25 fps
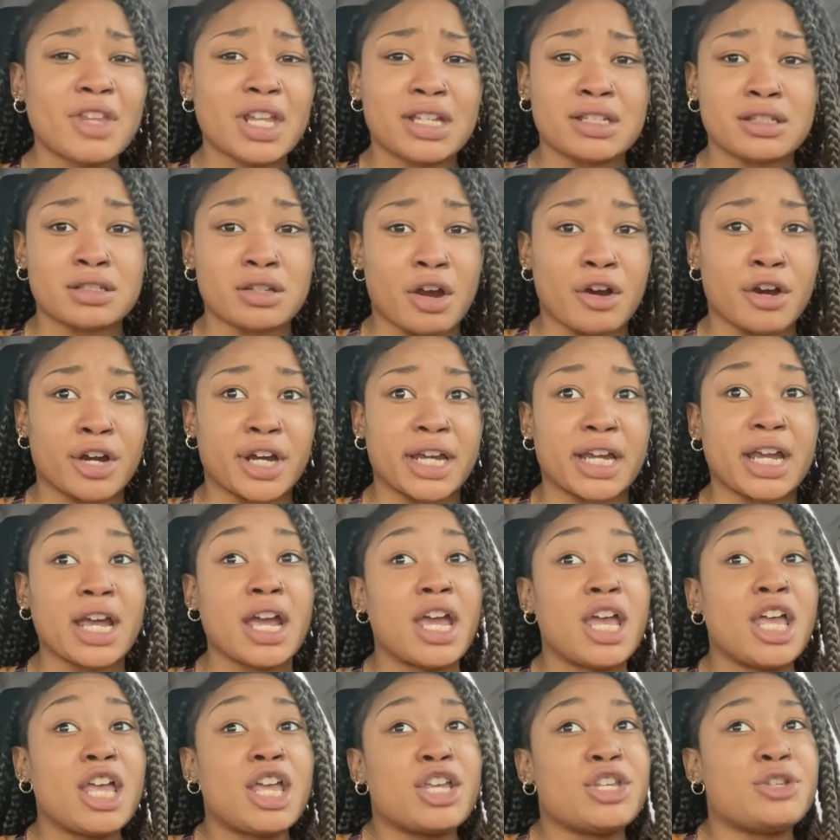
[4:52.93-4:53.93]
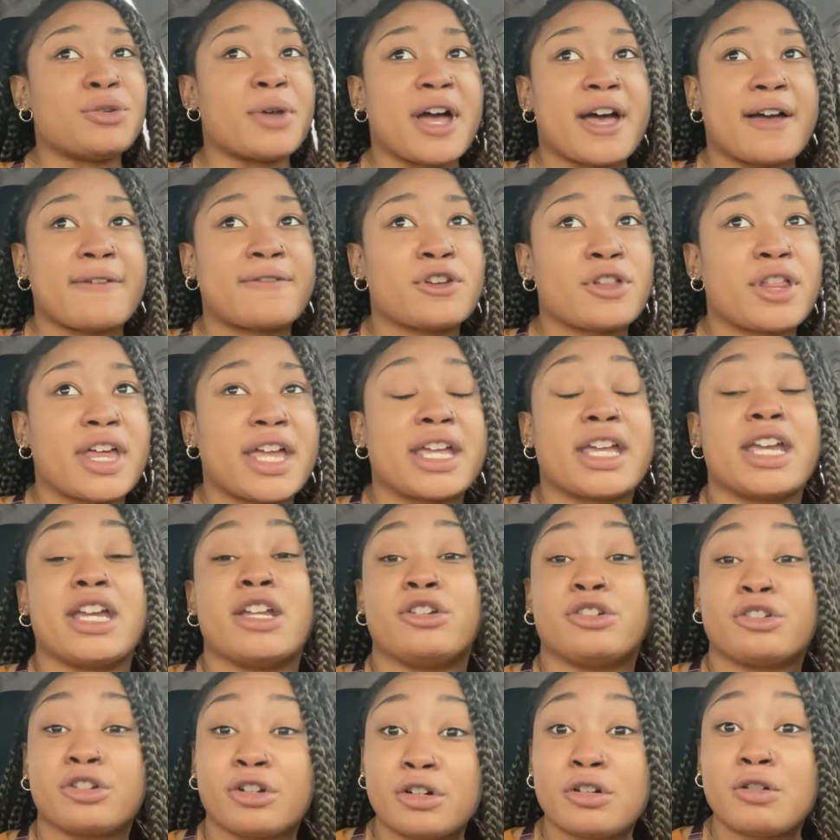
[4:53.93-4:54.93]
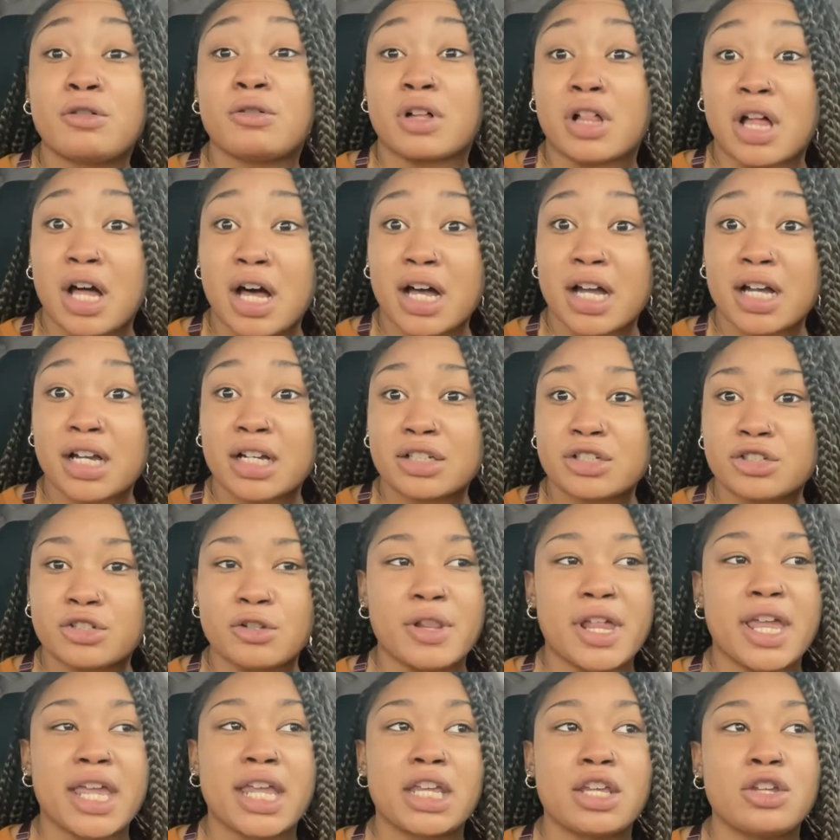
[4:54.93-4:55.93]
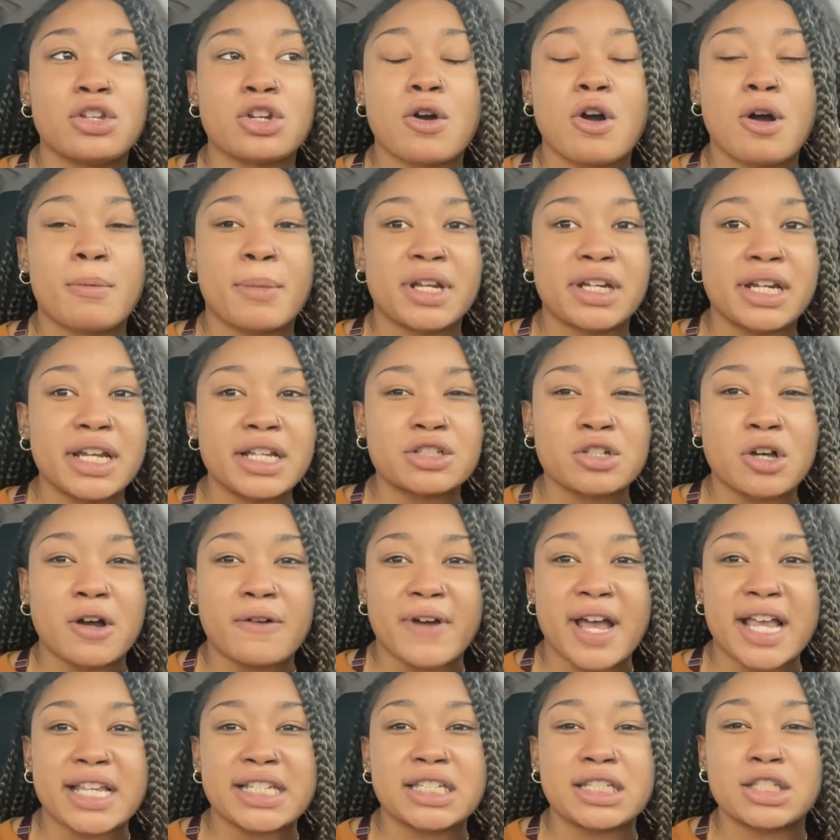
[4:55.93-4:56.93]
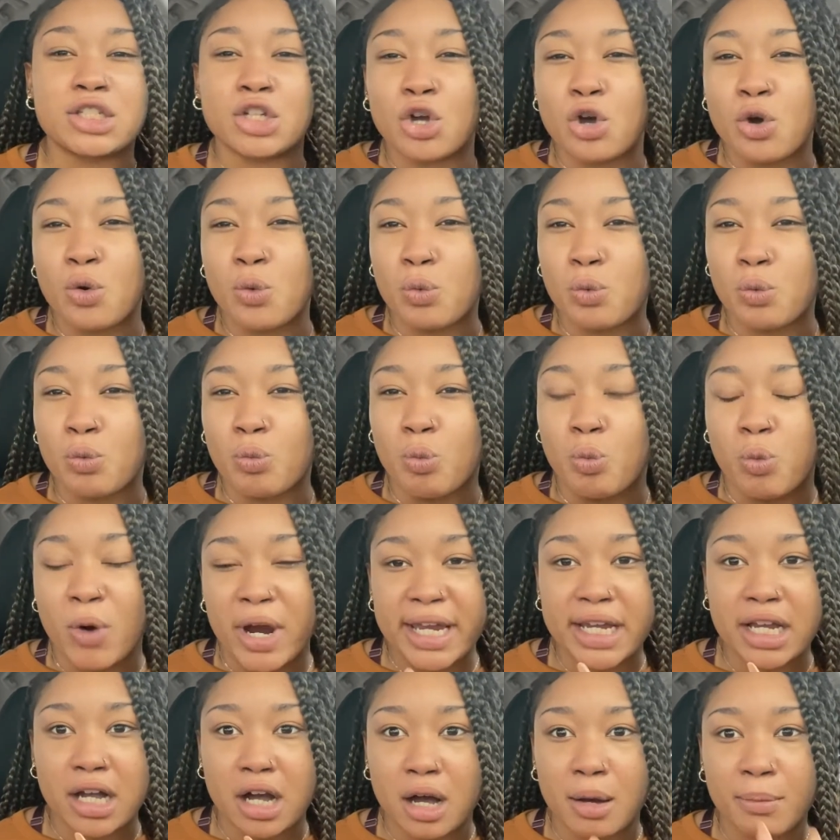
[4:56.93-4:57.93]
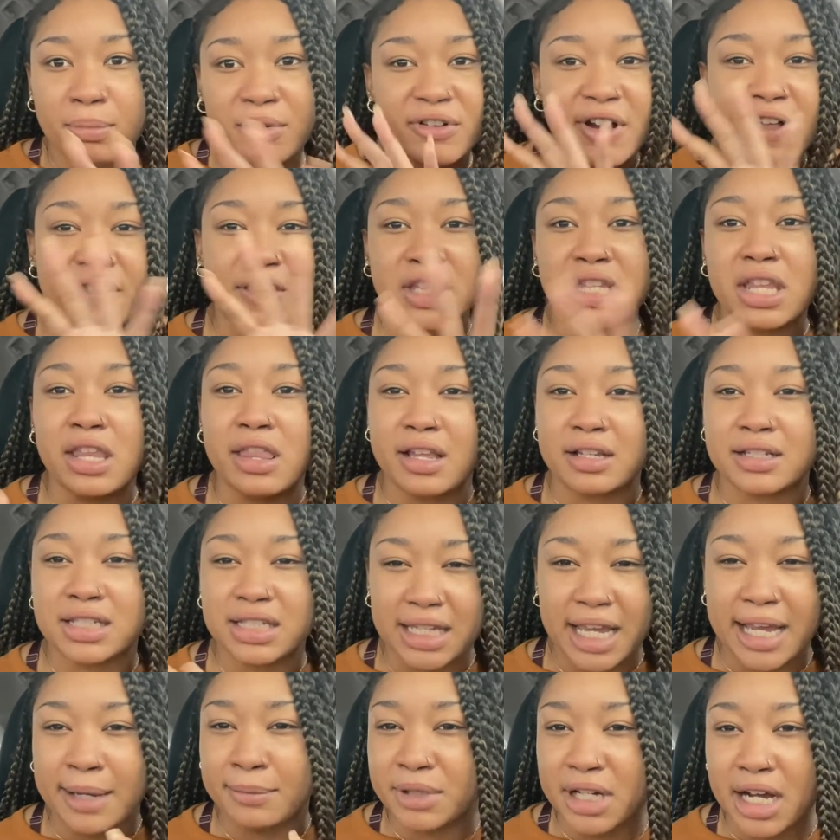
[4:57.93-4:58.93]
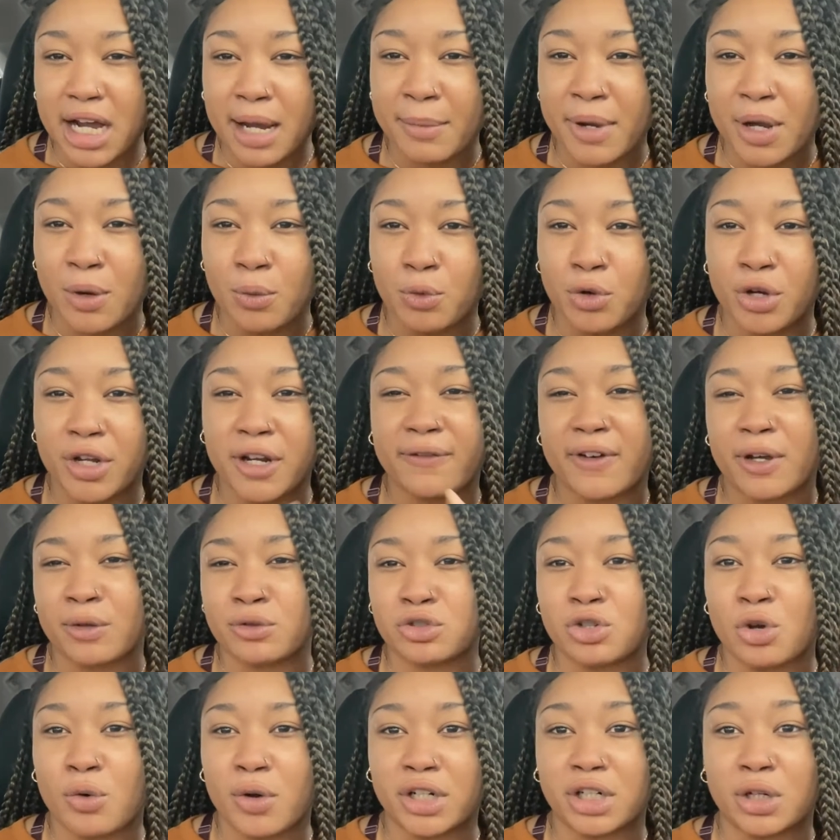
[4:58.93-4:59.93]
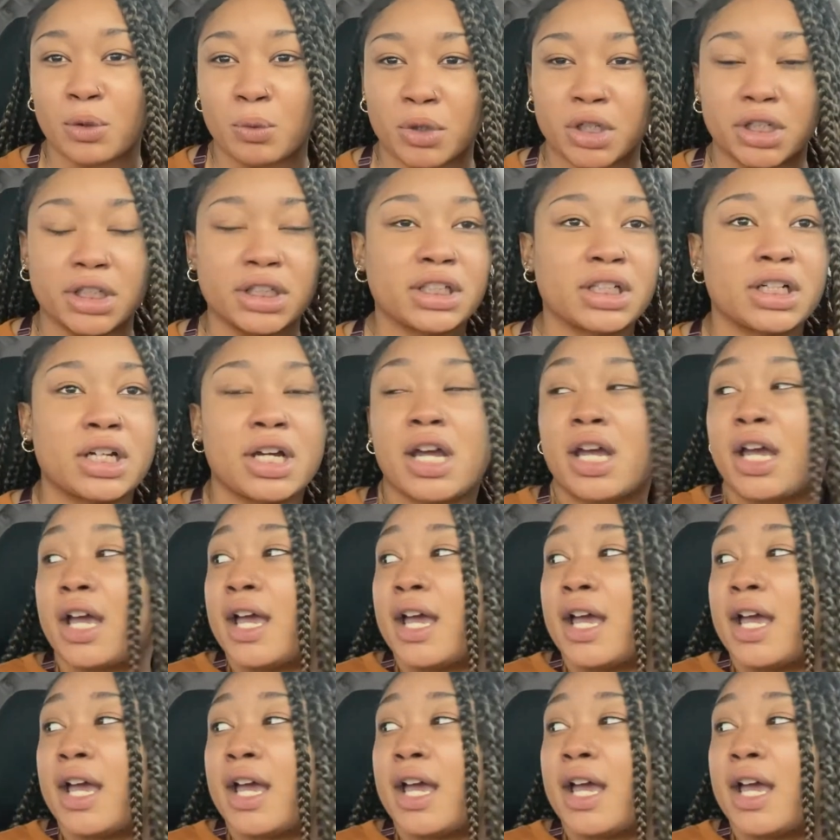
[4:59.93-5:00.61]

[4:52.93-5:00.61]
Sorry. You have your, like, internal clock. So, like, you know, on my days off, I still wake up around the same time I would if I was going to work.